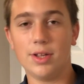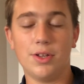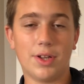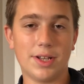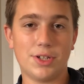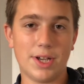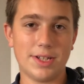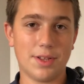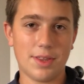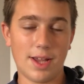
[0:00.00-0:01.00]
you can change
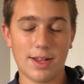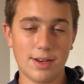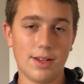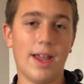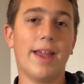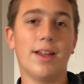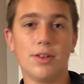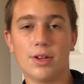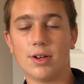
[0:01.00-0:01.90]
it then, and you can